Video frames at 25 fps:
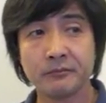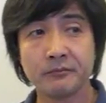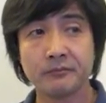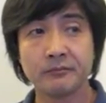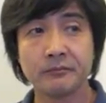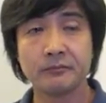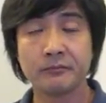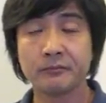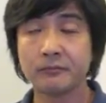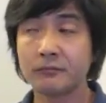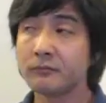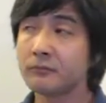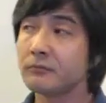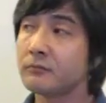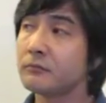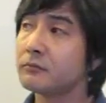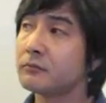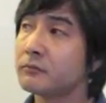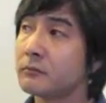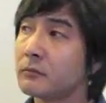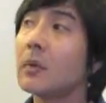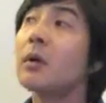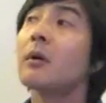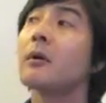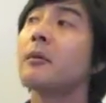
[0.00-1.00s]

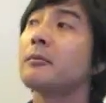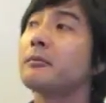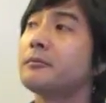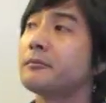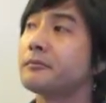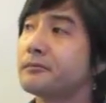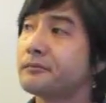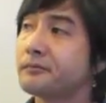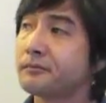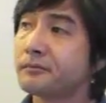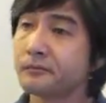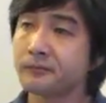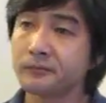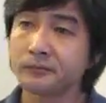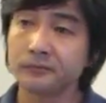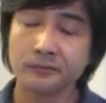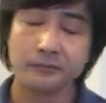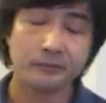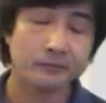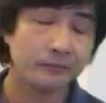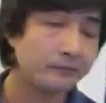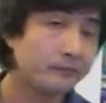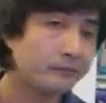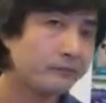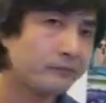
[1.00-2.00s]

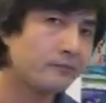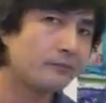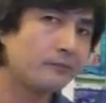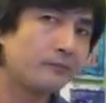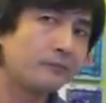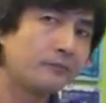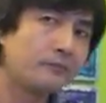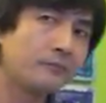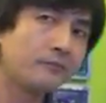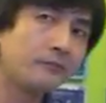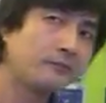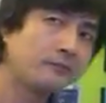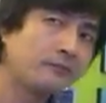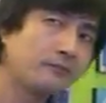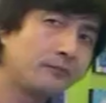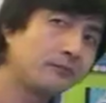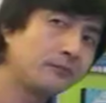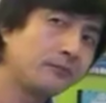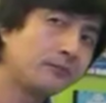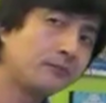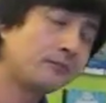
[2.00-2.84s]
No one is speaking in this clip.